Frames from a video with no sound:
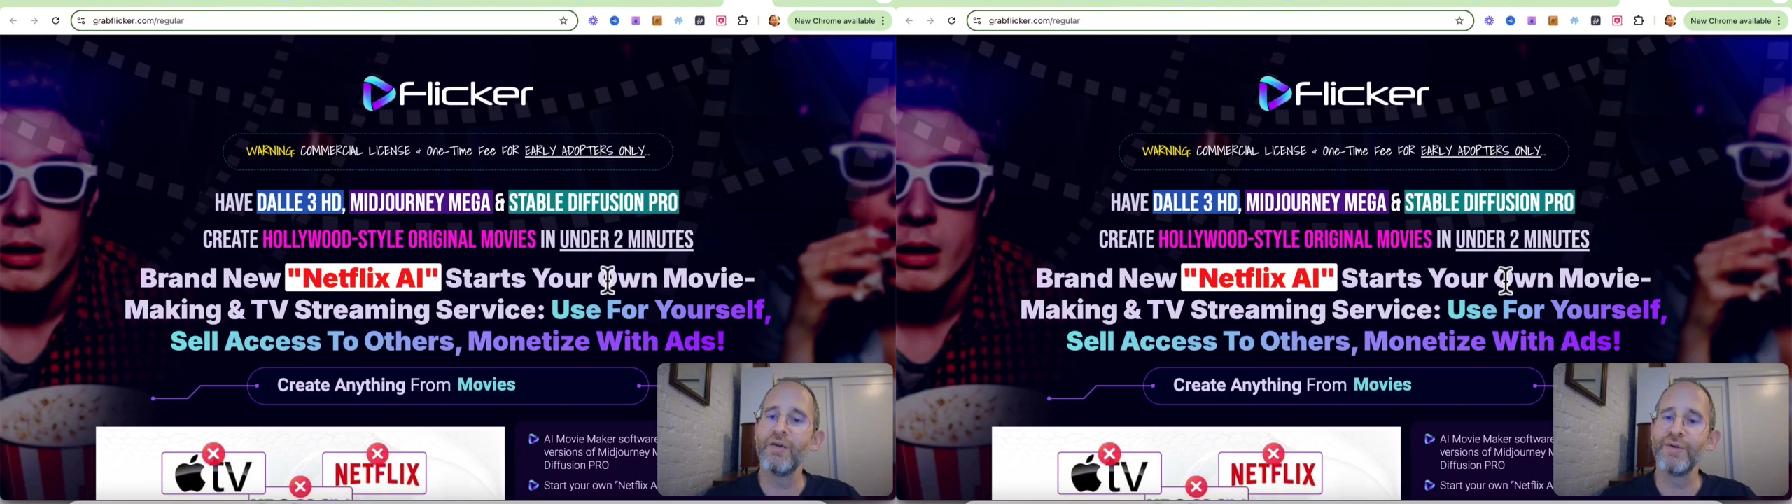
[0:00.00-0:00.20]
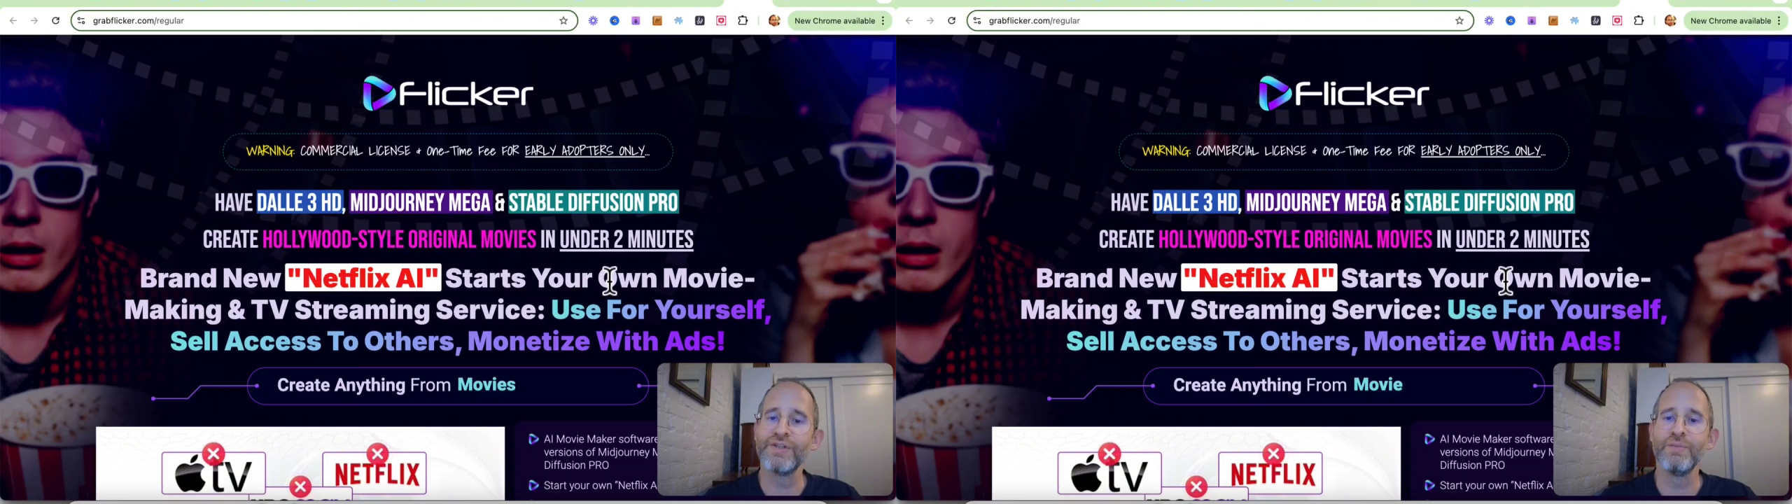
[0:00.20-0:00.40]

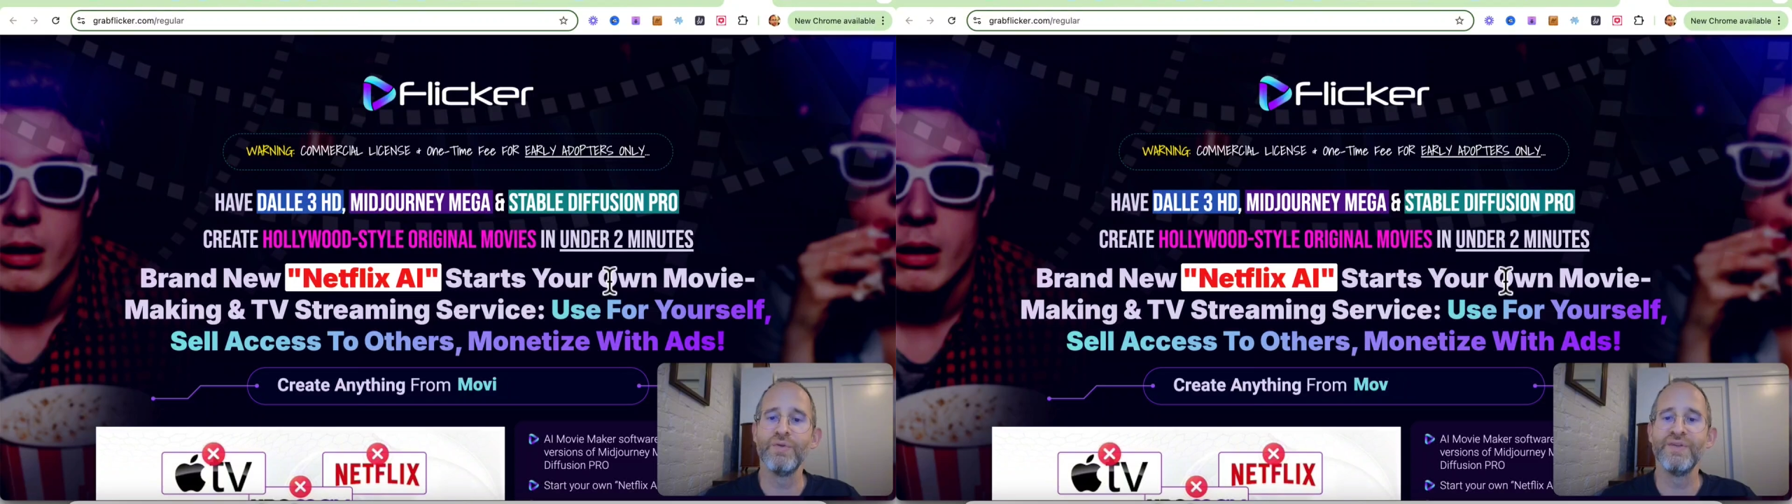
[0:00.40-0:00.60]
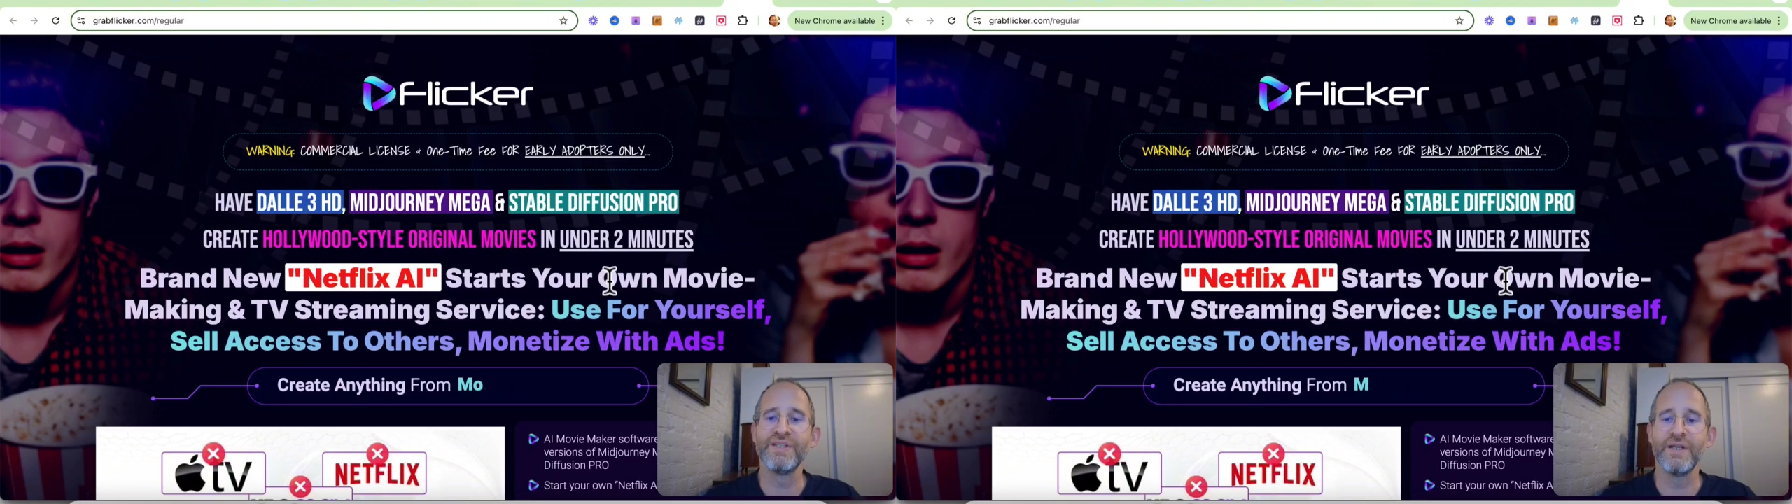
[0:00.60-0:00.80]
original
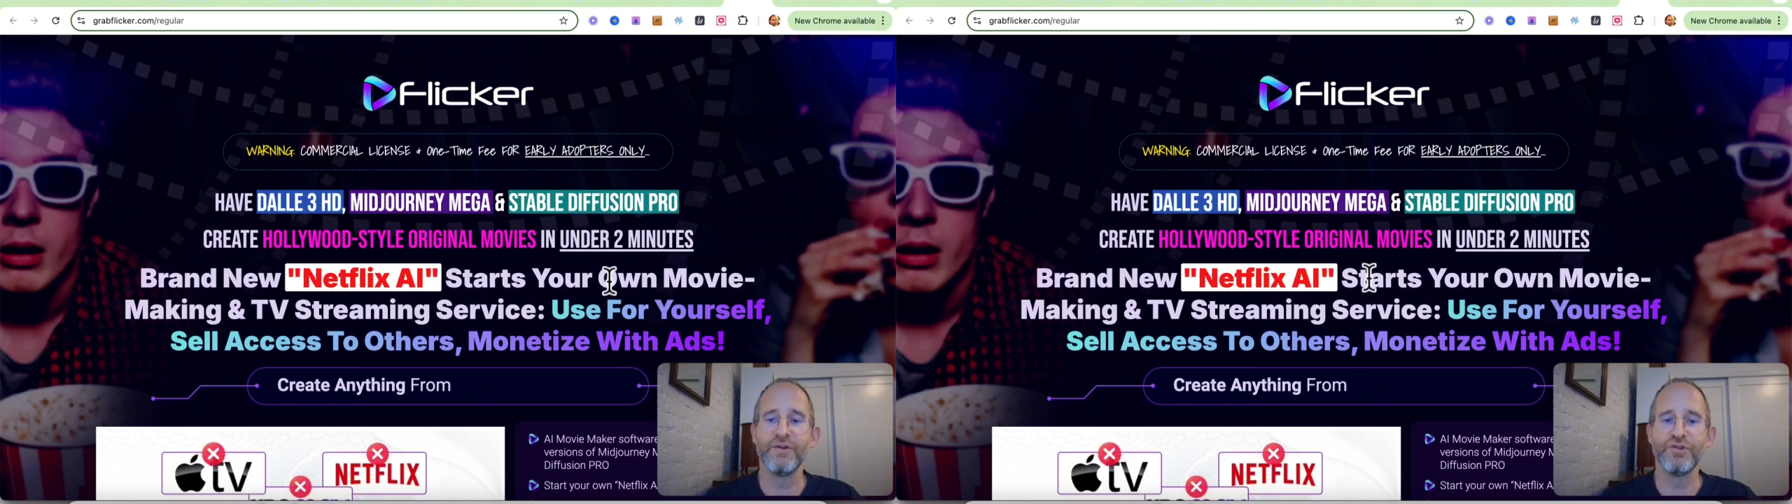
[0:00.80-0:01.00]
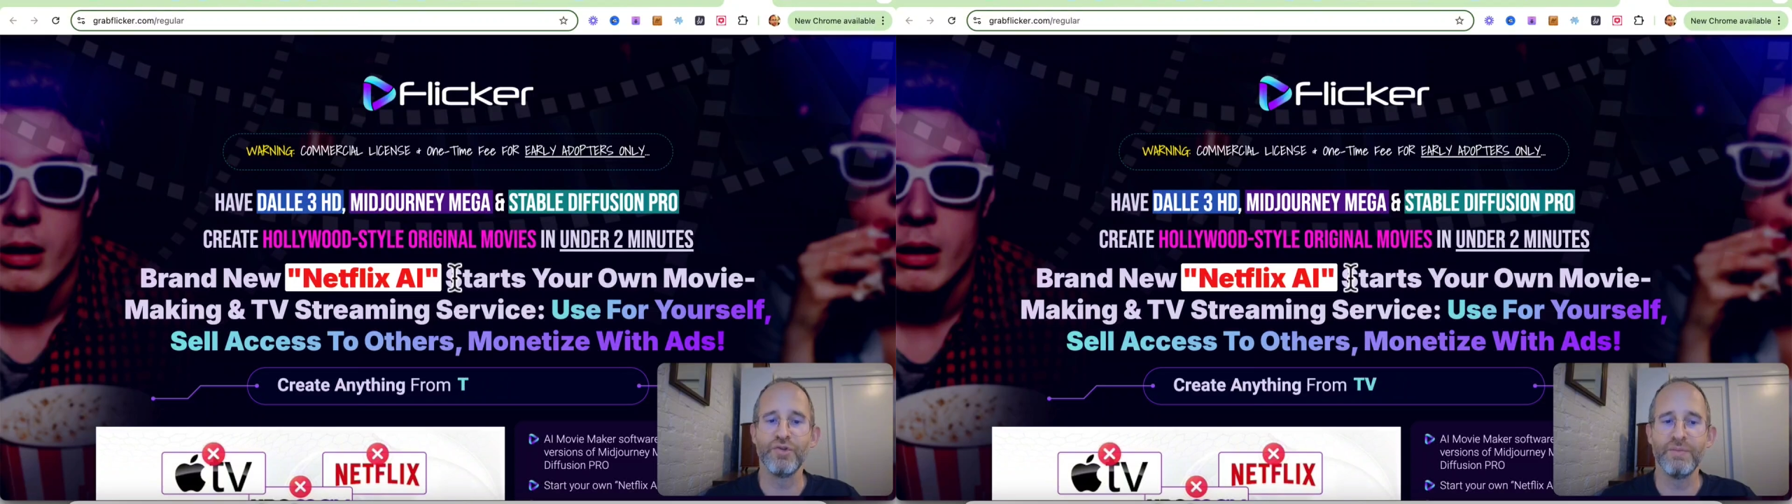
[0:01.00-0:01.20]
movies in
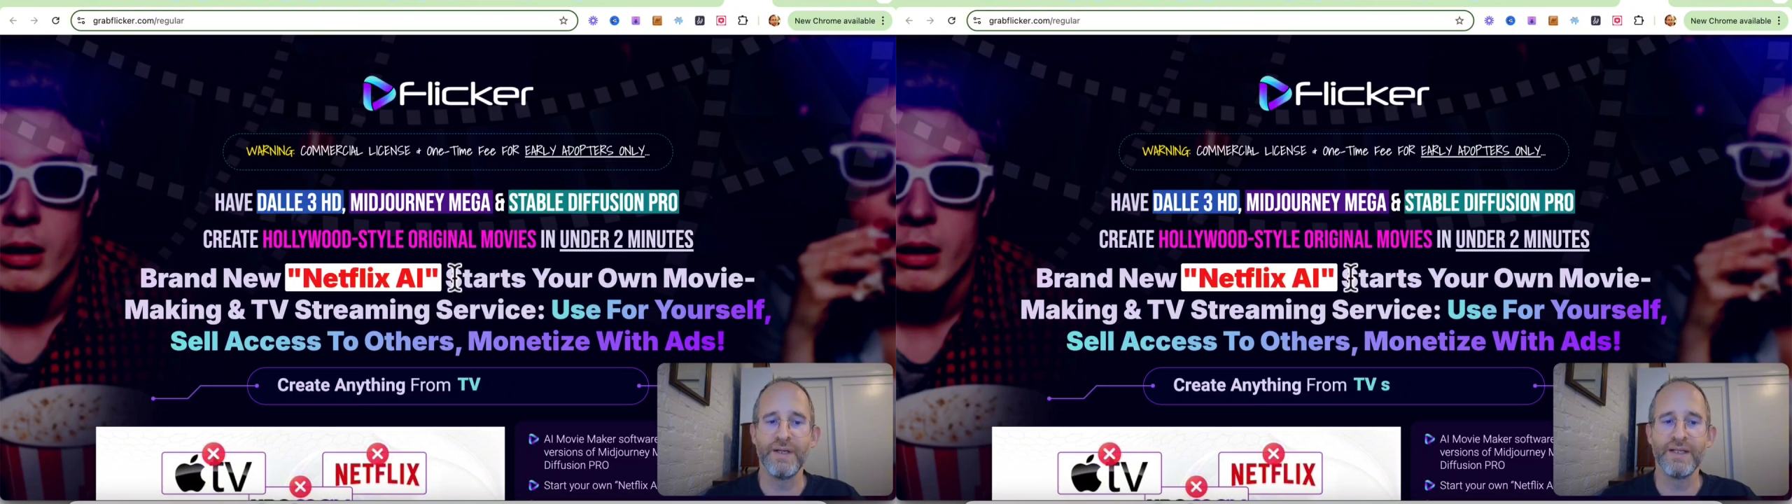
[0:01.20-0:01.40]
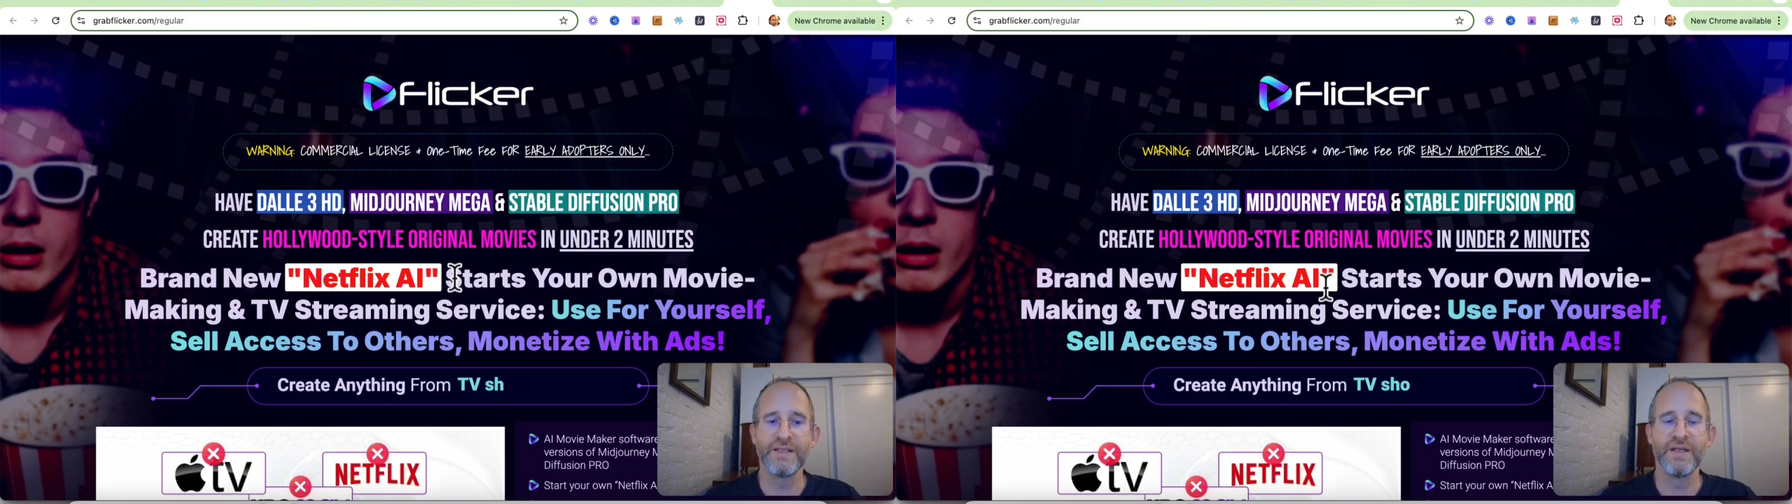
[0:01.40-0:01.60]
under two
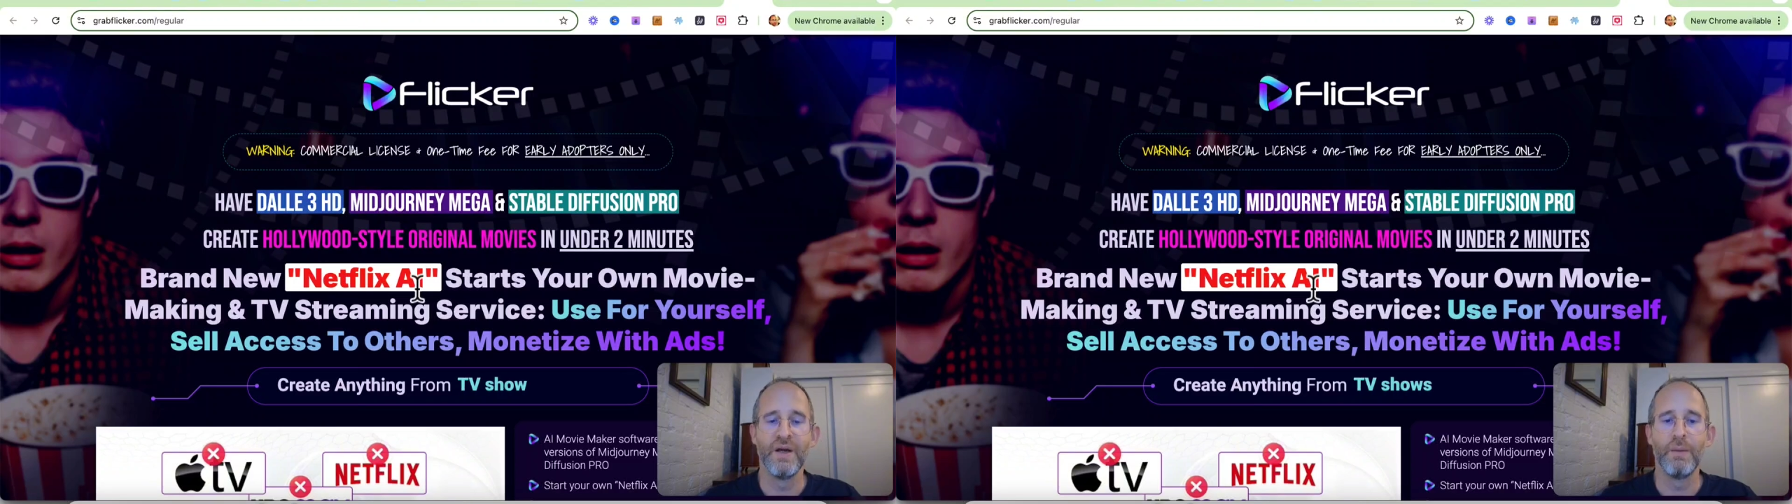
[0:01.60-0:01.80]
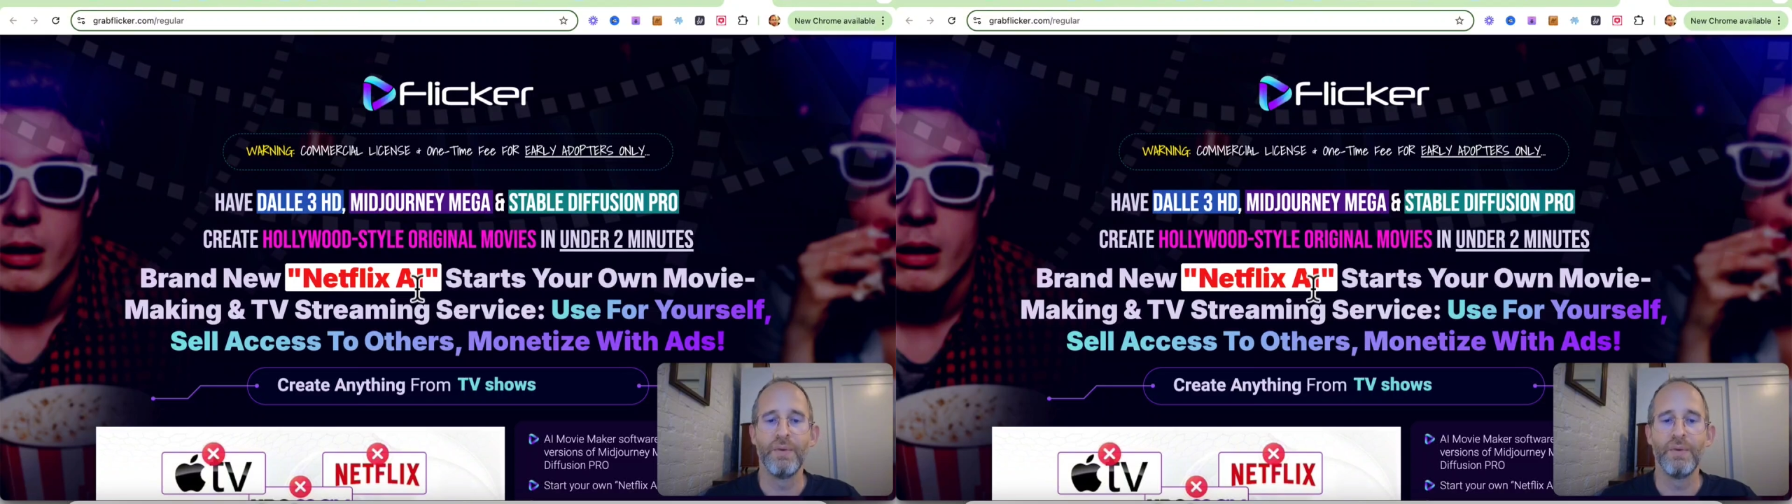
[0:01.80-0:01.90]
minutes.